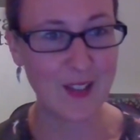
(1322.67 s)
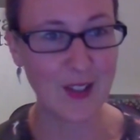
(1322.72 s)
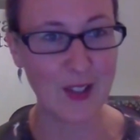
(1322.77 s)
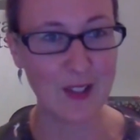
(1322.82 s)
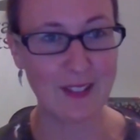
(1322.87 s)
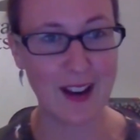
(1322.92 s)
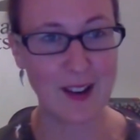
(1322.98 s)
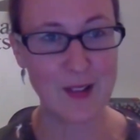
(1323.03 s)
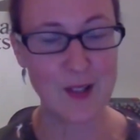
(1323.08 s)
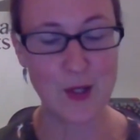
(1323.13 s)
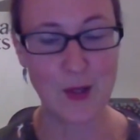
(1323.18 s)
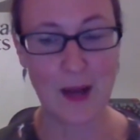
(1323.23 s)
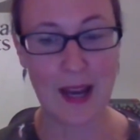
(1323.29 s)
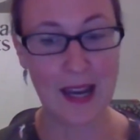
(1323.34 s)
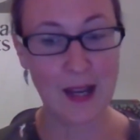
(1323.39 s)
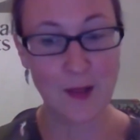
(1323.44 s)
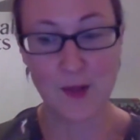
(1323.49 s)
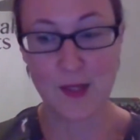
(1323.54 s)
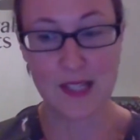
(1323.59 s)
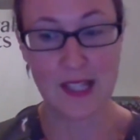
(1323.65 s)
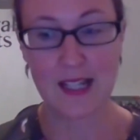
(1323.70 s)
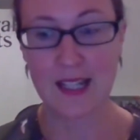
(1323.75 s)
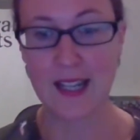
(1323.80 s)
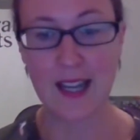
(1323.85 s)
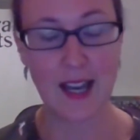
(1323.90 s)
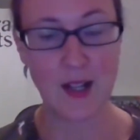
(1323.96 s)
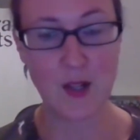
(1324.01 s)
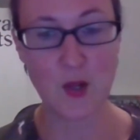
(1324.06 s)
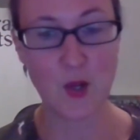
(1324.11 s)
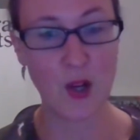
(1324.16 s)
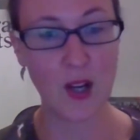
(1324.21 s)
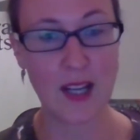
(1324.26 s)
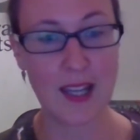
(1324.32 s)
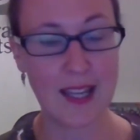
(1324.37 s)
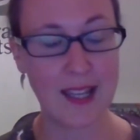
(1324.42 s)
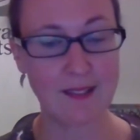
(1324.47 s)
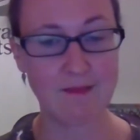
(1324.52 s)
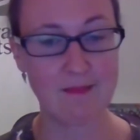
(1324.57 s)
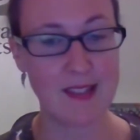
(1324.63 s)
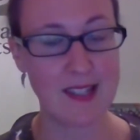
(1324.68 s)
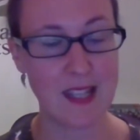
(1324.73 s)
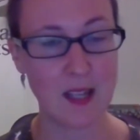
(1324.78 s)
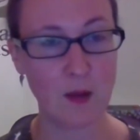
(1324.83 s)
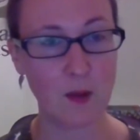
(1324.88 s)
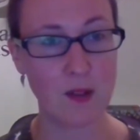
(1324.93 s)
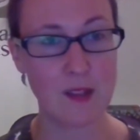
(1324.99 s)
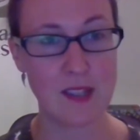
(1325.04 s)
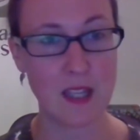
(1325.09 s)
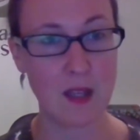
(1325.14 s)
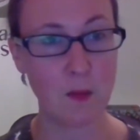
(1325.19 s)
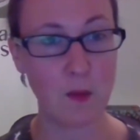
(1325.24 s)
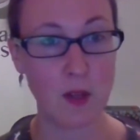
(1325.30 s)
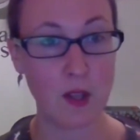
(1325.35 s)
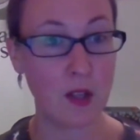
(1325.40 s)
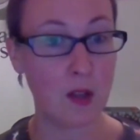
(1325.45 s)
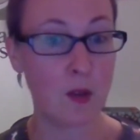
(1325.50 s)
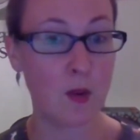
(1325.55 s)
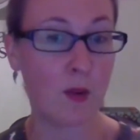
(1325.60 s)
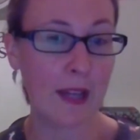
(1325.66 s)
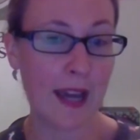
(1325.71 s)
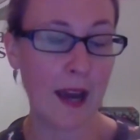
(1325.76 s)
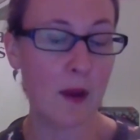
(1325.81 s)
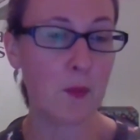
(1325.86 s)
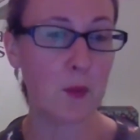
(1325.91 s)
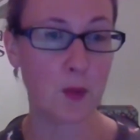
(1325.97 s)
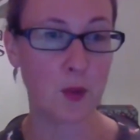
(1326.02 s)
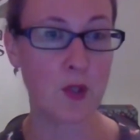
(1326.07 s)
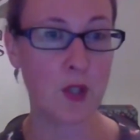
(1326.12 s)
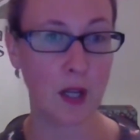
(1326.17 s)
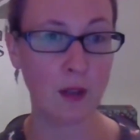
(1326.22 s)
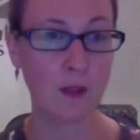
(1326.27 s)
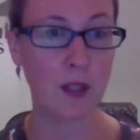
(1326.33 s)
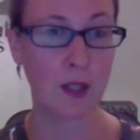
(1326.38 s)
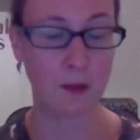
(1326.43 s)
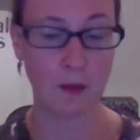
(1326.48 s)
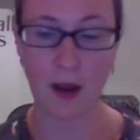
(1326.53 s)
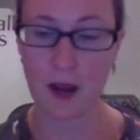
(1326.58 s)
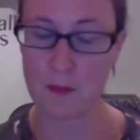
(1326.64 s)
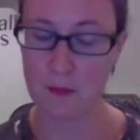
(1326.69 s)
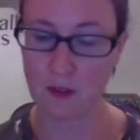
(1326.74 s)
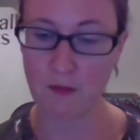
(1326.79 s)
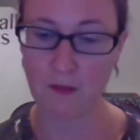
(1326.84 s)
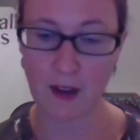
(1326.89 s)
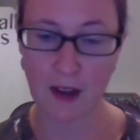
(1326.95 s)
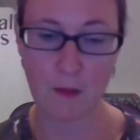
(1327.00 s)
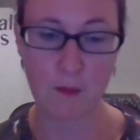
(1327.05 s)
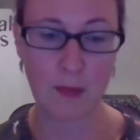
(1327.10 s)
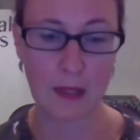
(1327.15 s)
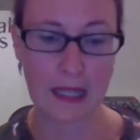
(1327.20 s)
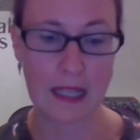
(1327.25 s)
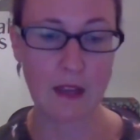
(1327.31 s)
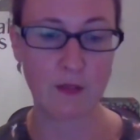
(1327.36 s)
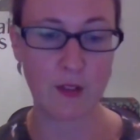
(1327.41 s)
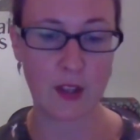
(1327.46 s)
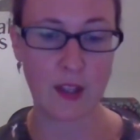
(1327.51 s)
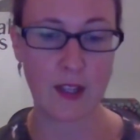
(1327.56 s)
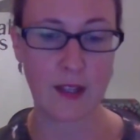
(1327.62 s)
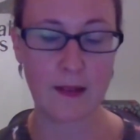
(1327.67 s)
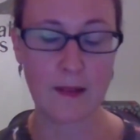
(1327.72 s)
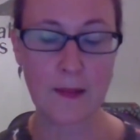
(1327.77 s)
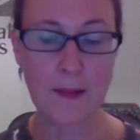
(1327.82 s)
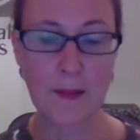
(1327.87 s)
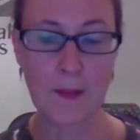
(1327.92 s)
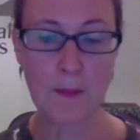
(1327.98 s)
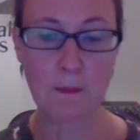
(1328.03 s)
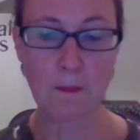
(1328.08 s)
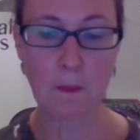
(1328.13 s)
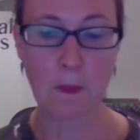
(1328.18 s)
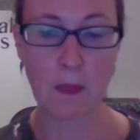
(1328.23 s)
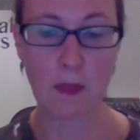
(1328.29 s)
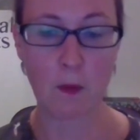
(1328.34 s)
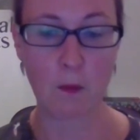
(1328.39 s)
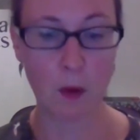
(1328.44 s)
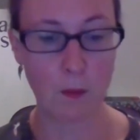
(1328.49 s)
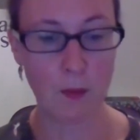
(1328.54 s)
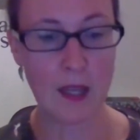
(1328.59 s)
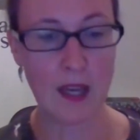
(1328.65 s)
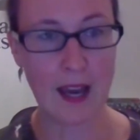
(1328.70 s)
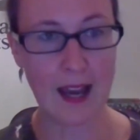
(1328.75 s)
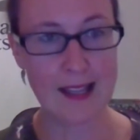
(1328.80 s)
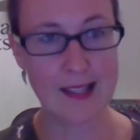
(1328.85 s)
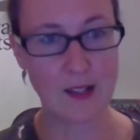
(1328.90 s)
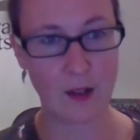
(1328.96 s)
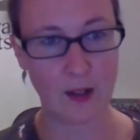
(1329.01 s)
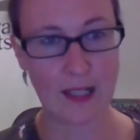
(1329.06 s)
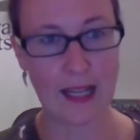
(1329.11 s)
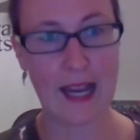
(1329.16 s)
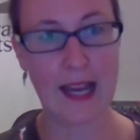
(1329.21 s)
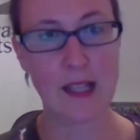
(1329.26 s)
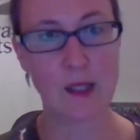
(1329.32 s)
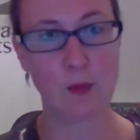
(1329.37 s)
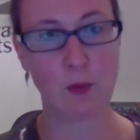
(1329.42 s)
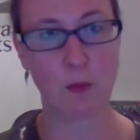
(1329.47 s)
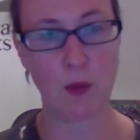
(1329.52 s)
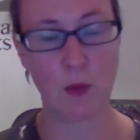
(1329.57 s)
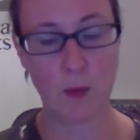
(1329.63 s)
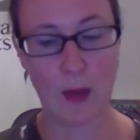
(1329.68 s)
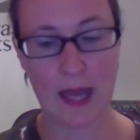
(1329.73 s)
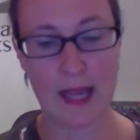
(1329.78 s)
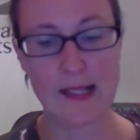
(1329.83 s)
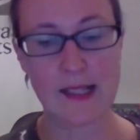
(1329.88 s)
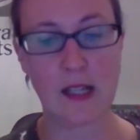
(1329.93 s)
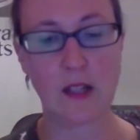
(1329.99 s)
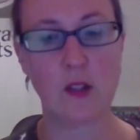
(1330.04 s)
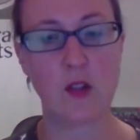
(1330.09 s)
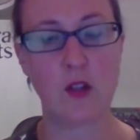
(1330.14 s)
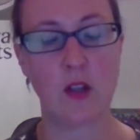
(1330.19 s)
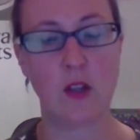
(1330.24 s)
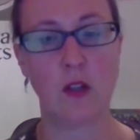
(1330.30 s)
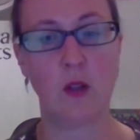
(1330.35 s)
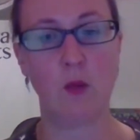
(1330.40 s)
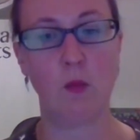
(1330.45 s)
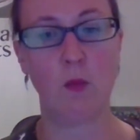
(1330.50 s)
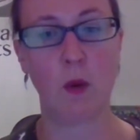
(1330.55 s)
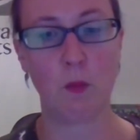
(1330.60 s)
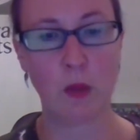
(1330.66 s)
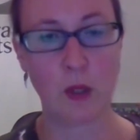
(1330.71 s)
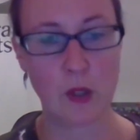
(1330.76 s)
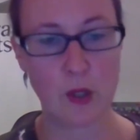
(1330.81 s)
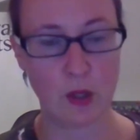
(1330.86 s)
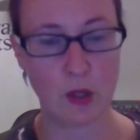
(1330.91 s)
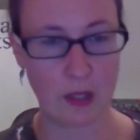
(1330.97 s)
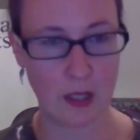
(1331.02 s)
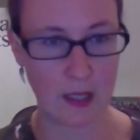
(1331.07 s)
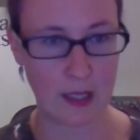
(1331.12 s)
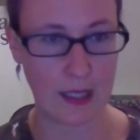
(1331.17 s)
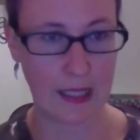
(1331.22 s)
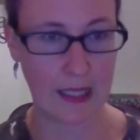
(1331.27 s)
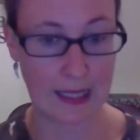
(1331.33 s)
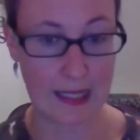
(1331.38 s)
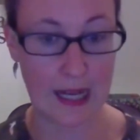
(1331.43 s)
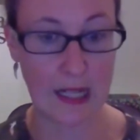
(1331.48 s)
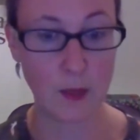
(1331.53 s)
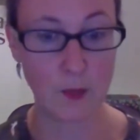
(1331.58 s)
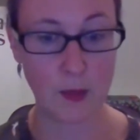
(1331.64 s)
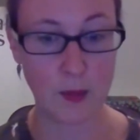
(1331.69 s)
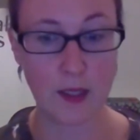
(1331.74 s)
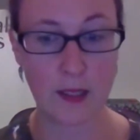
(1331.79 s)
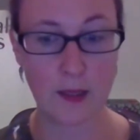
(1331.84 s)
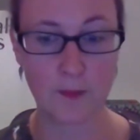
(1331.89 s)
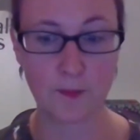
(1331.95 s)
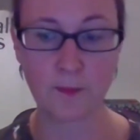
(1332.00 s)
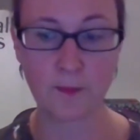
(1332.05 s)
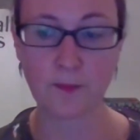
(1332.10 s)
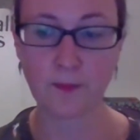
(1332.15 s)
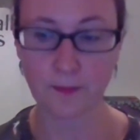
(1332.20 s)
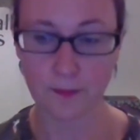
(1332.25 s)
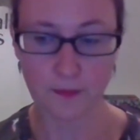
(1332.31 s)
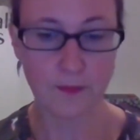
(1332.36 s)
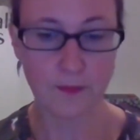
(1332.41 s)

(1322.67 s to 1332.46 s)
got around your house and try it. See, your cat will show you. I'm a firm believer that when we ask our cats, when we pay attention, when we tune in and connect with them,